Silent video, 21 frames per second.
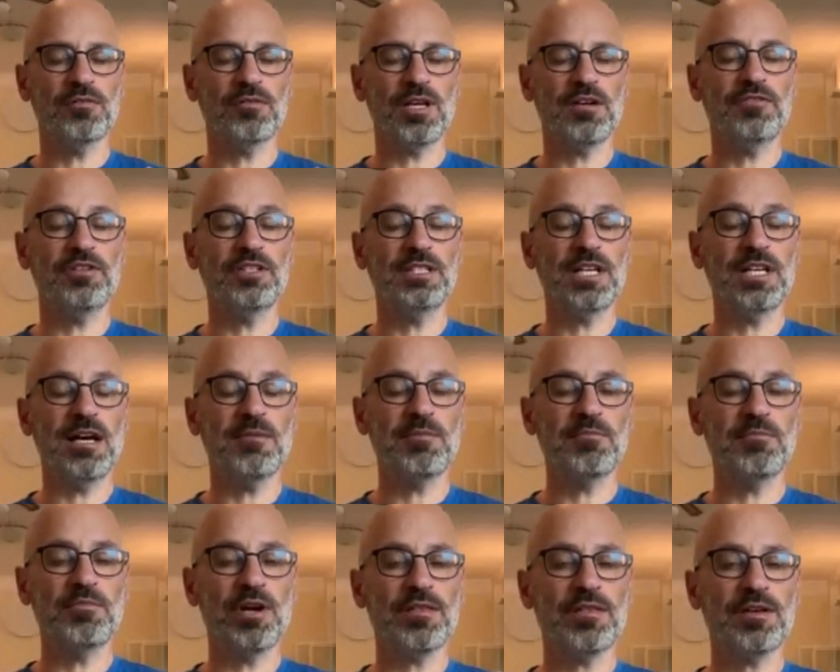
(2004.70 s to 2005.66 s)
Every time
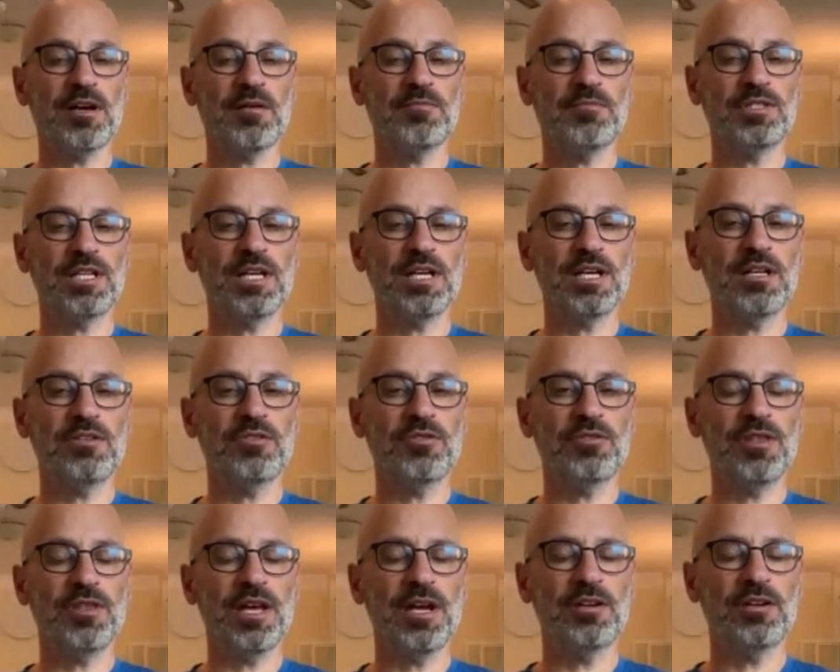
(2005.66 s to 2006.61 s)
a breath comes in,
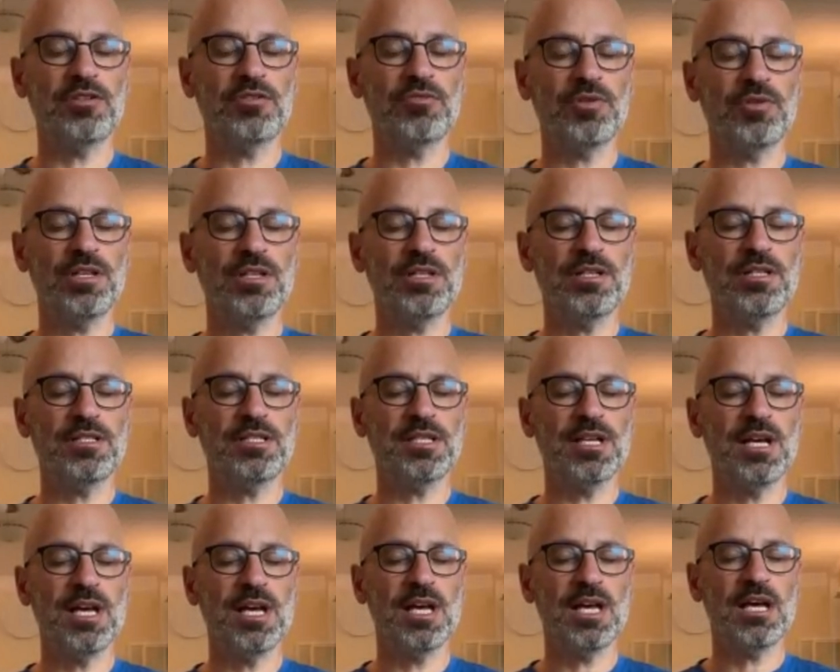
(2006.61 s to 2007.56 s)
you're there to
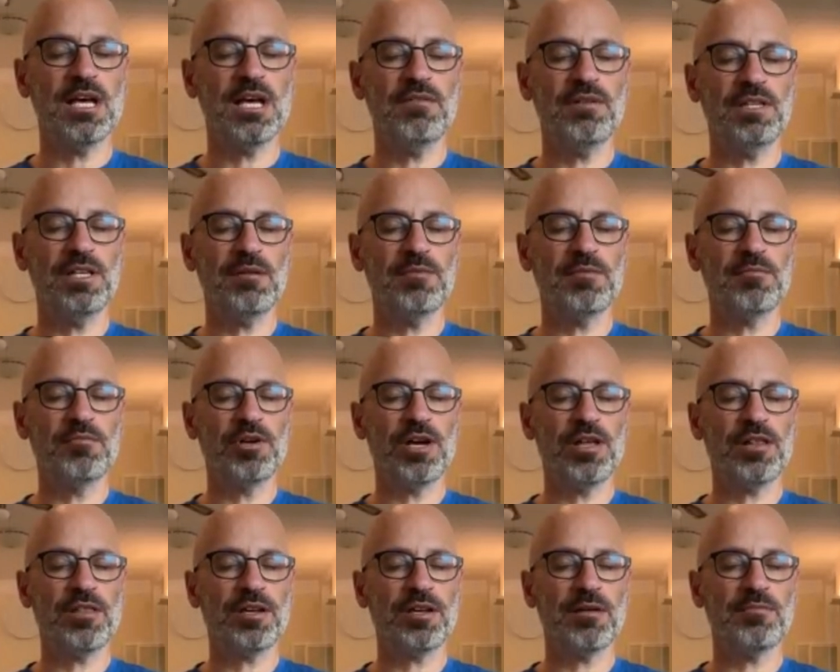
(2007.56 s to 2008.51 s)
witness. Every time a
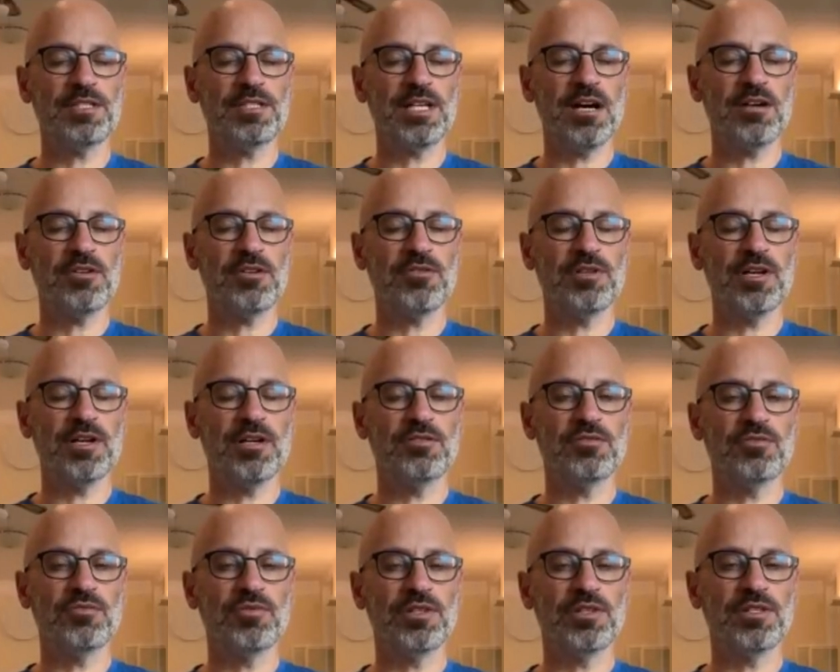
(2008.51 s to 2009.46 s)
breath comes out, you're there
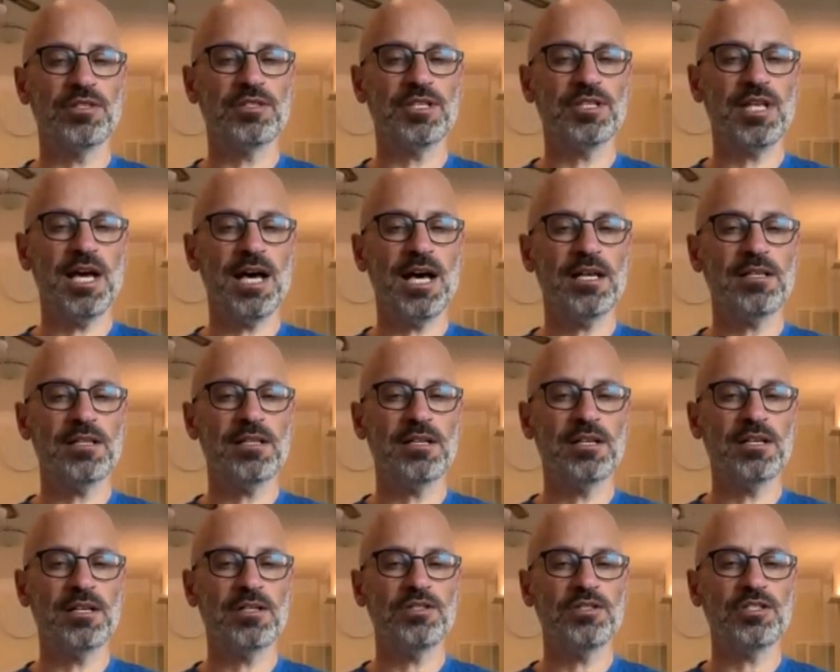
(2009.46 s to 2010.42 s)
to witness that.
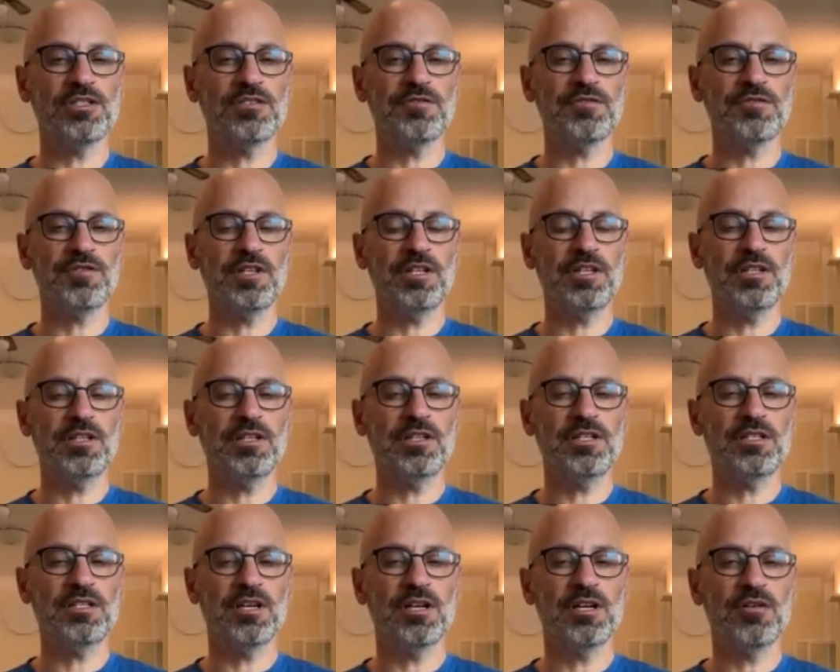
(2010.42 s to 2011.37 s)
Just feel
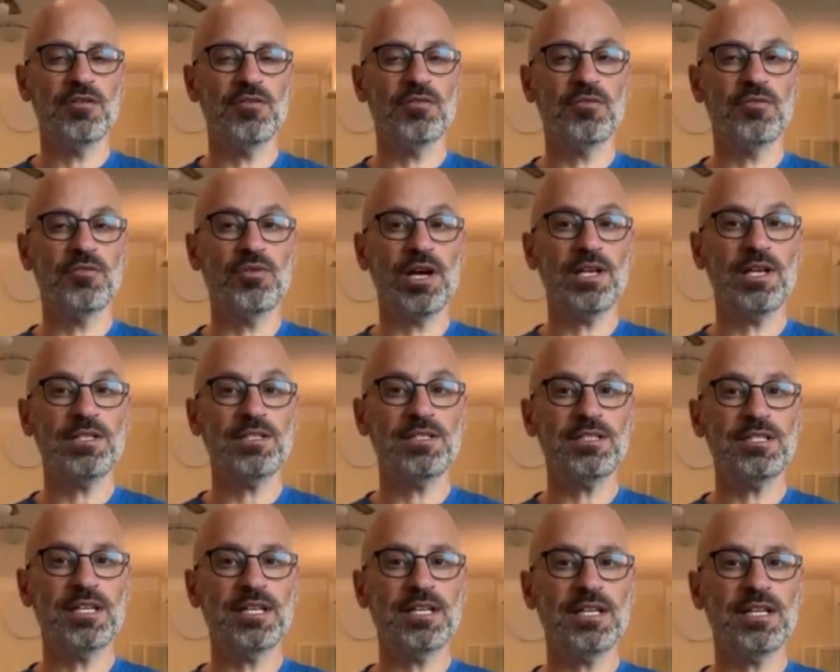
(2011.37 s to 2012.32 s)
it
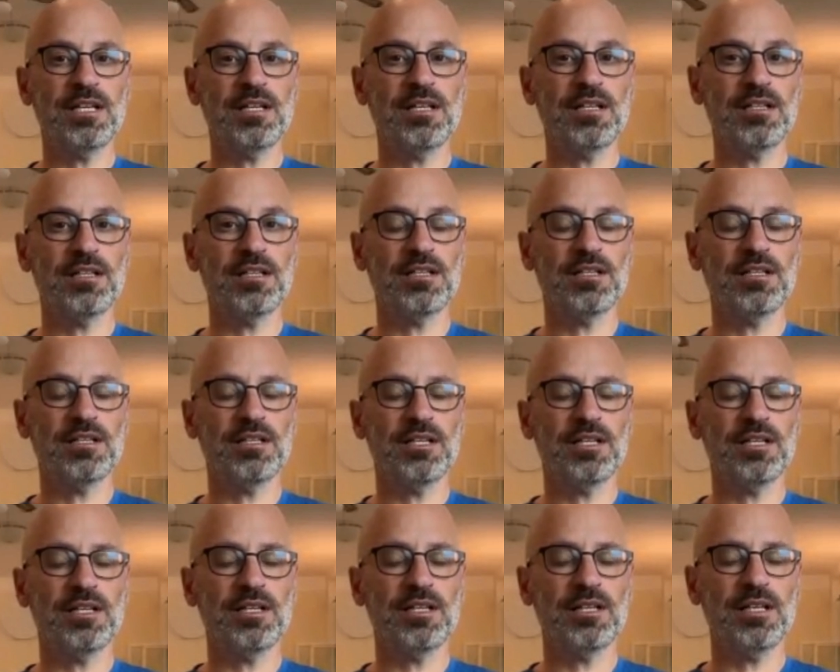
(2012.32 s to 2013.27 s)
resting
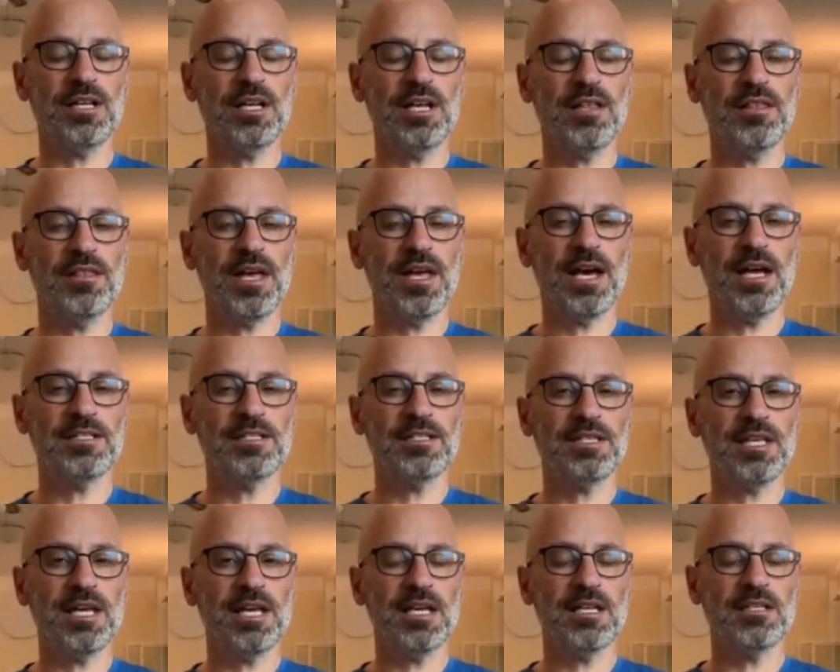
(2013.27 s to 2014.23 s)
in that
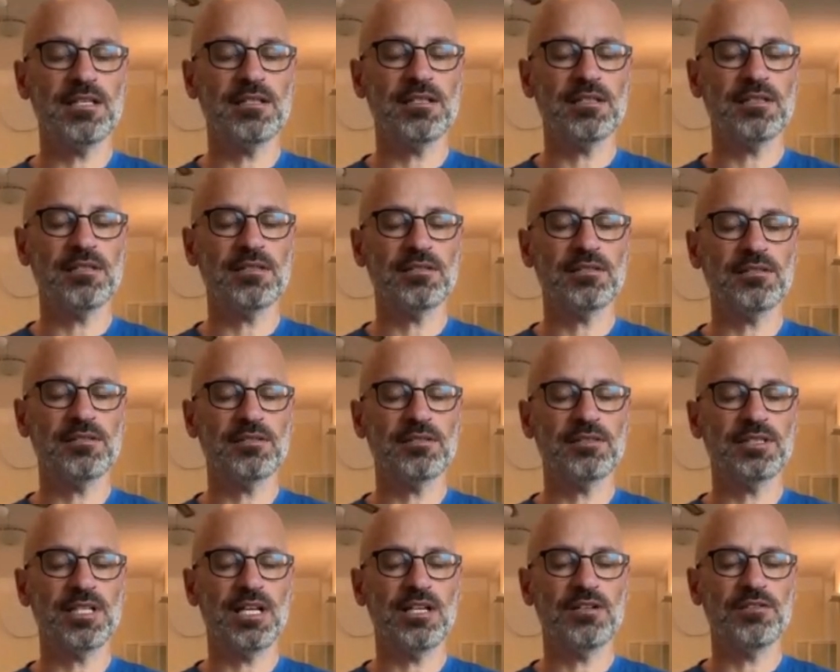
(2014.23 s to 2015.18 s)
state
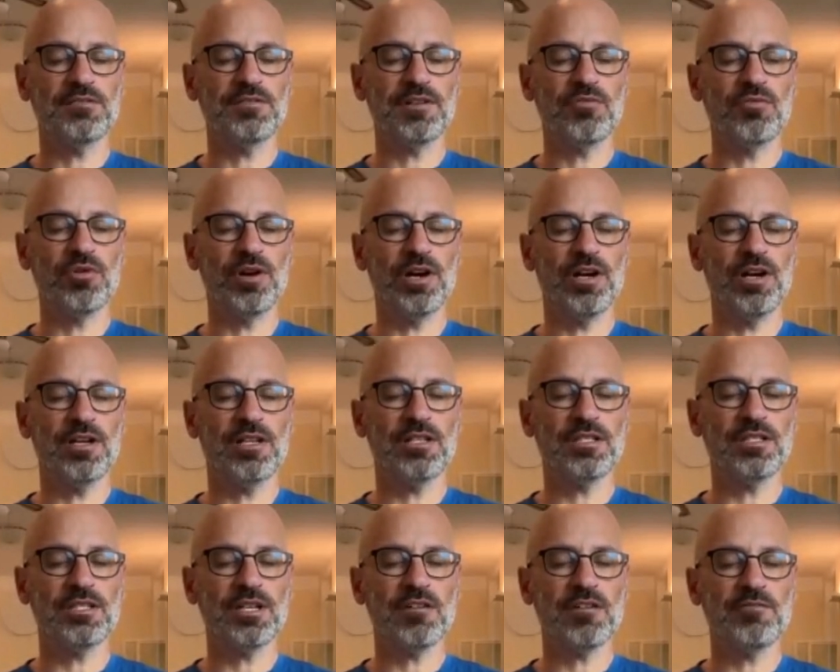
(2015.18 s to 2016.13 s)
of
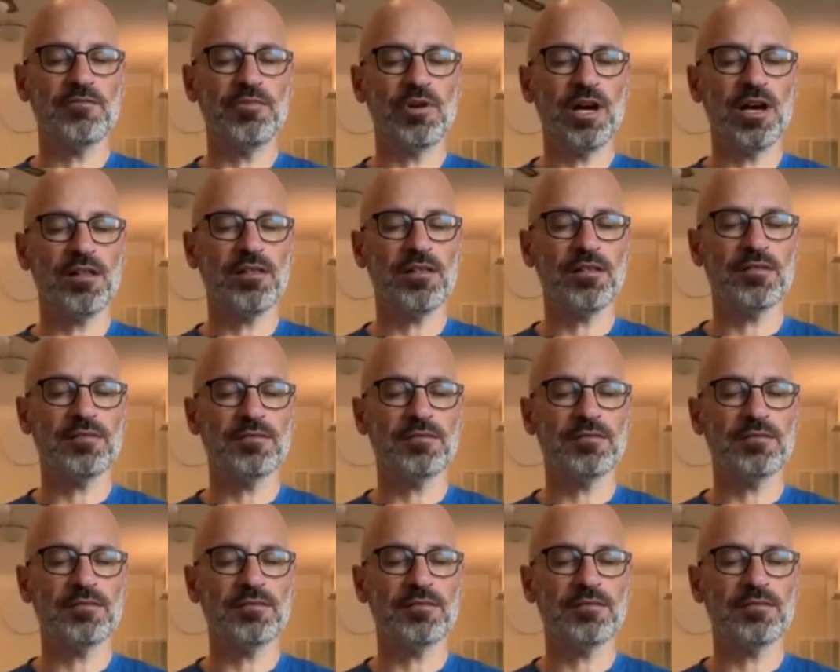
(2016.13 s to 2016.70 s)
awareness of breath.